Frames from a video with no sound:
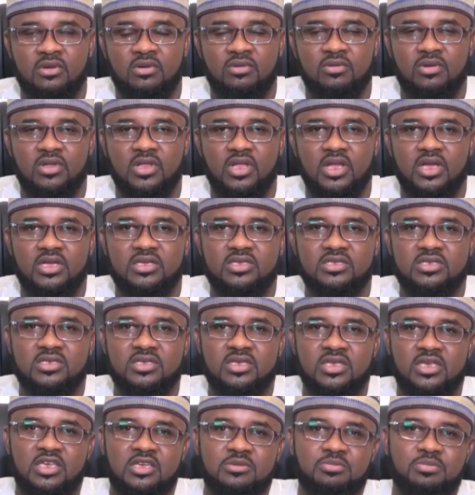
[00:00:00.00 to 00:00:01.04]
Well, as
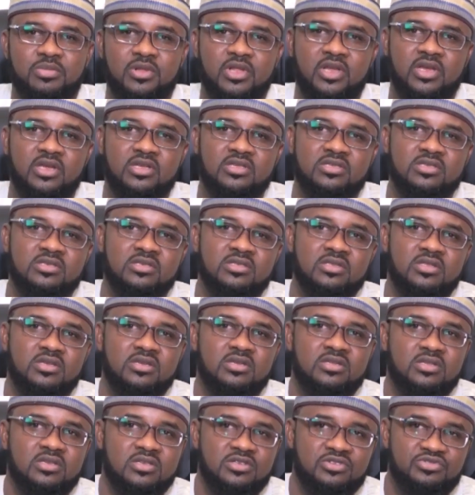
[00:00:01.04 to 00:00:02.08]
key players in the
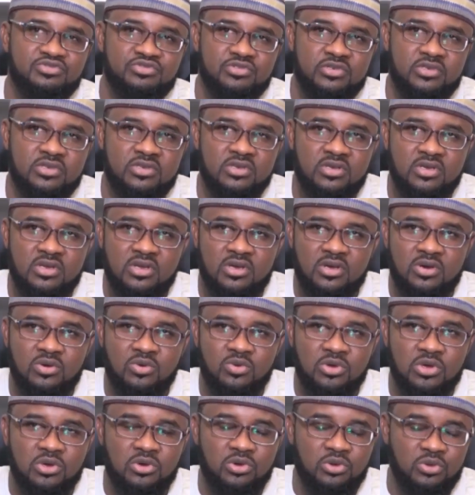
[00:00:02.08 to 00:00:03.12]
industry,
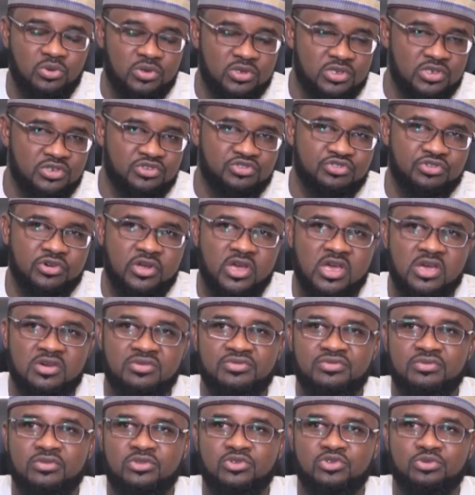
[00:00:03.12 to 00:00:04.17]
we always
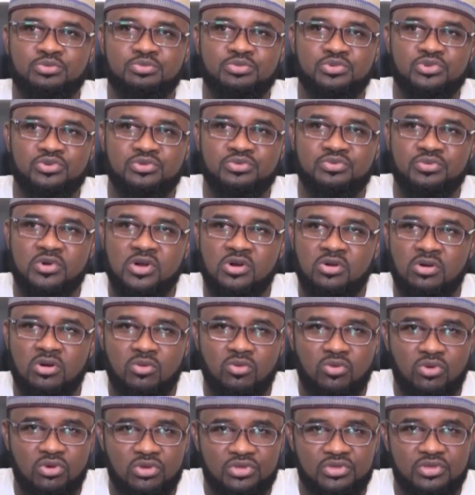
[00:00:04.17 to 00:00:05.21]
strive to prove our
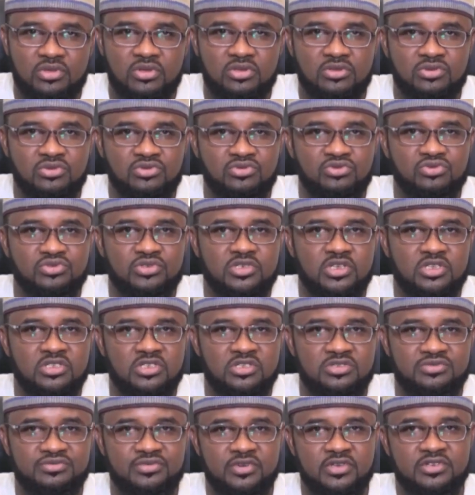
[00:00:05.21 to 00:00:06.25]
worth through
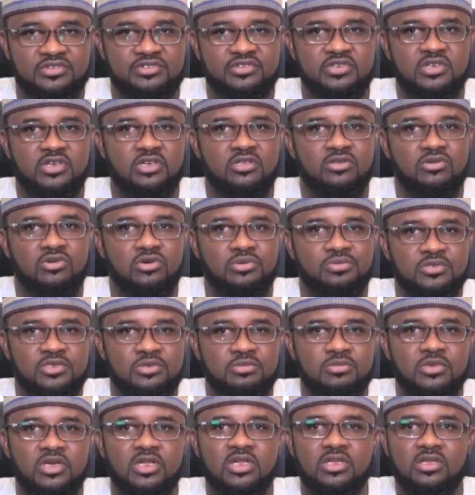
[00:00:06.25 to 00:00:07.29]
satisfactory and
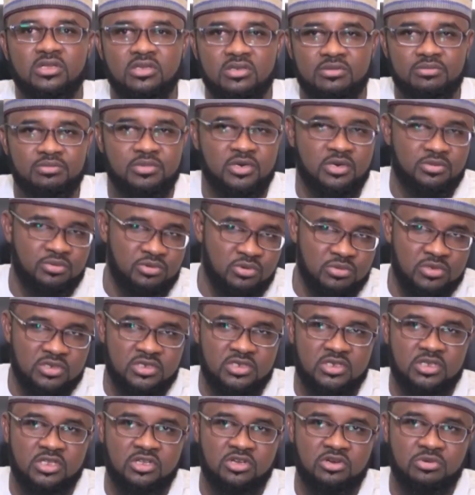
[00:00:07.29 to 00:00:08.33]
optimal
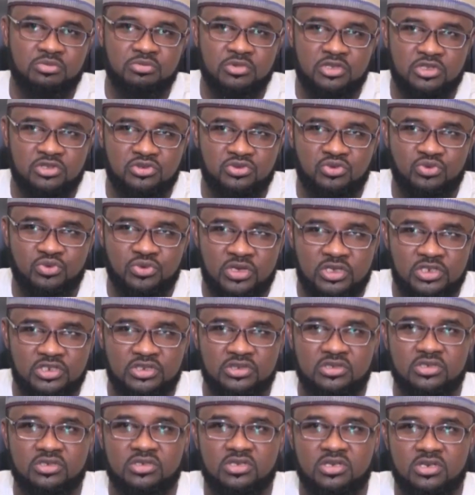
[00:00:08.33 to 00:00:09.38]
performance in our bid to quench
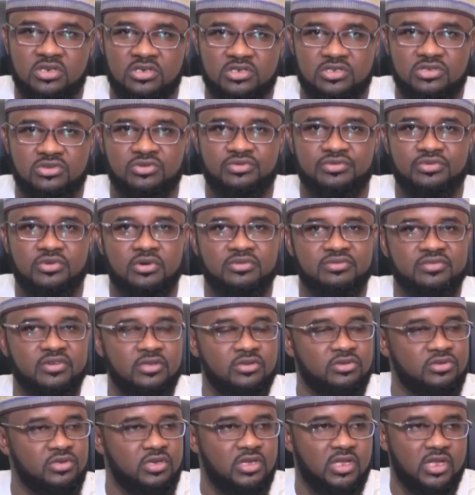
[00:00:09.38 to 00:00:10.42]
the thirst of our
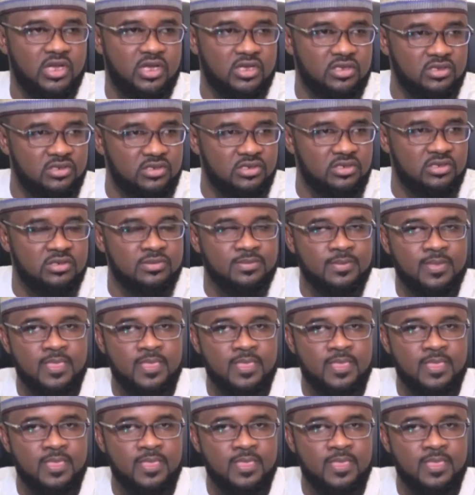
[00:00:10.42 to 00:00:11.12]
valued clients.